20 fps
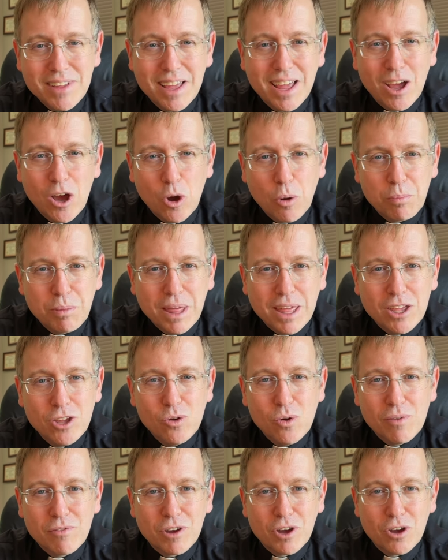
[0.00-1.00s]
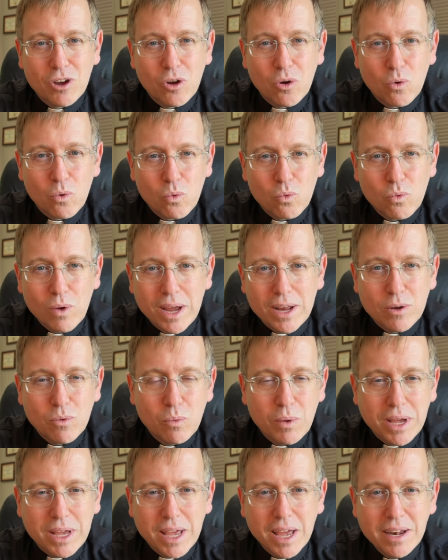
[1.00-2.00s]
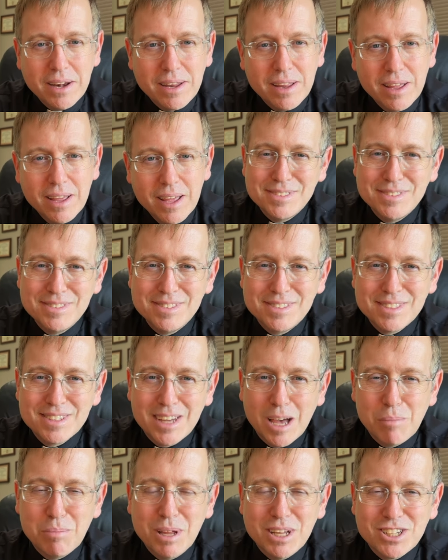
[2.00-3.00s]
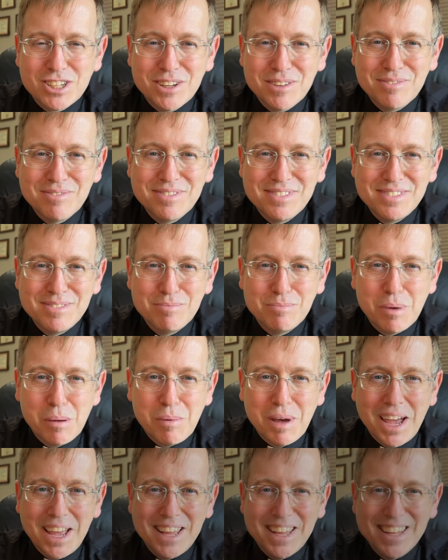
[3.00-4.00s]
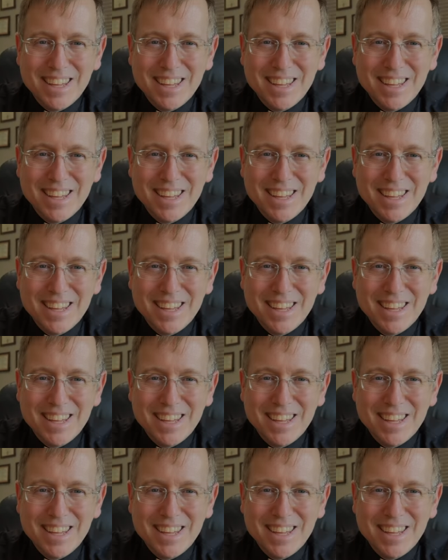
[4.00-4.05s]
I hope that you have a great weekend. God bless you. Bye-bye.